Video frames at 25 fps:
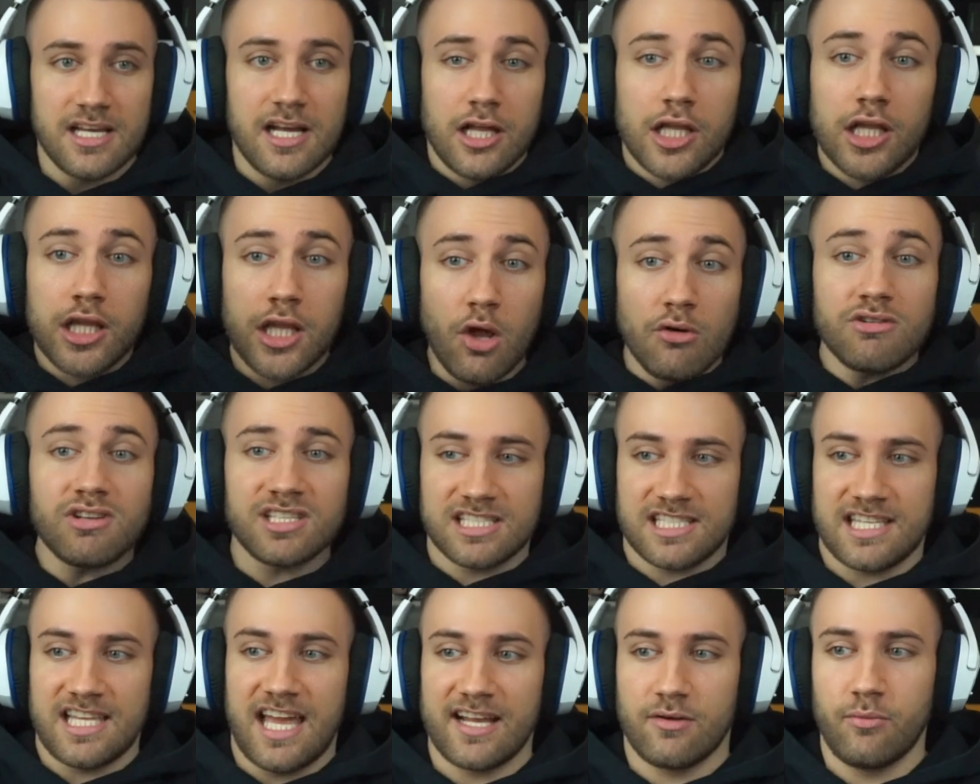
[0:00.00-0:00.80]

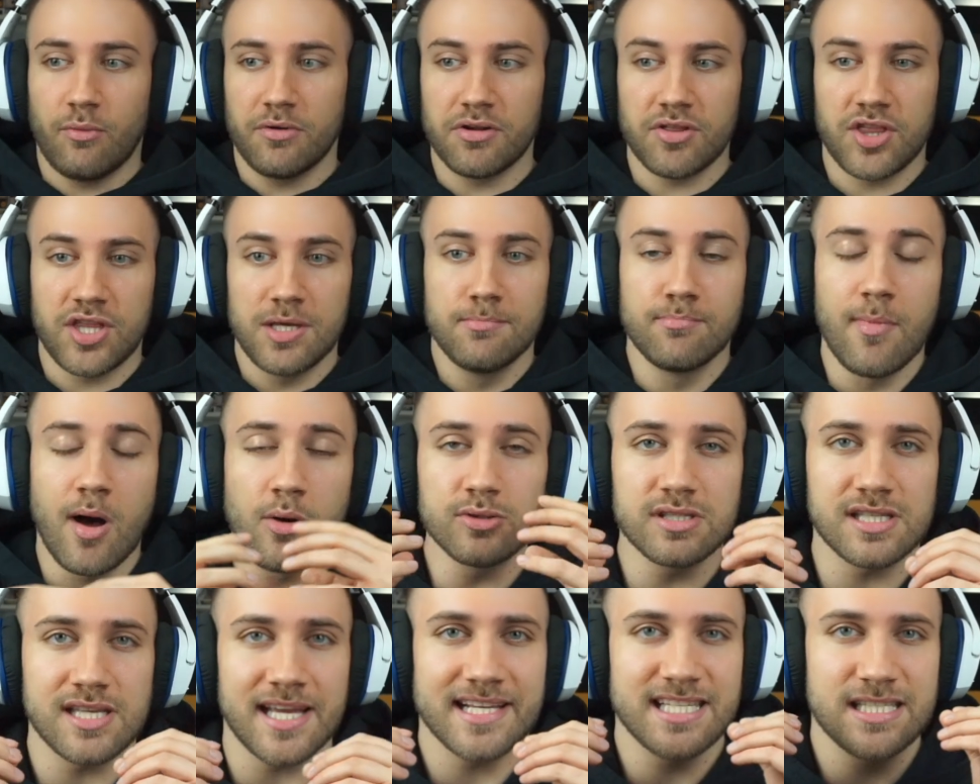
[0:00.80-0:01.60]
looks like one of the
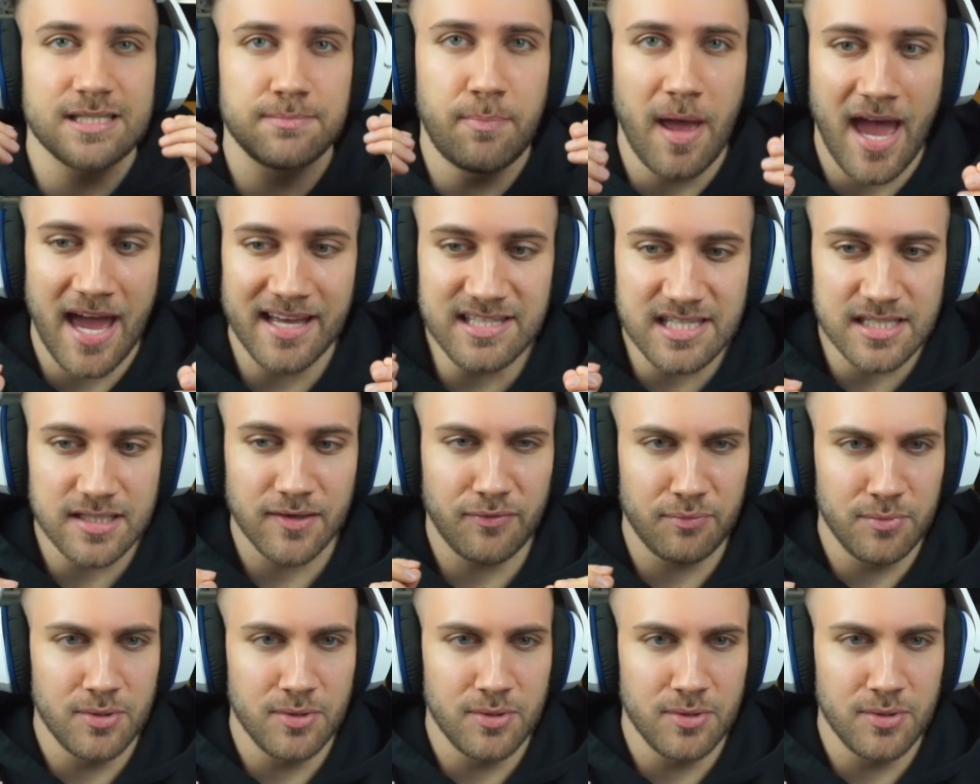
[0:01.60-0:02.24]
most expensive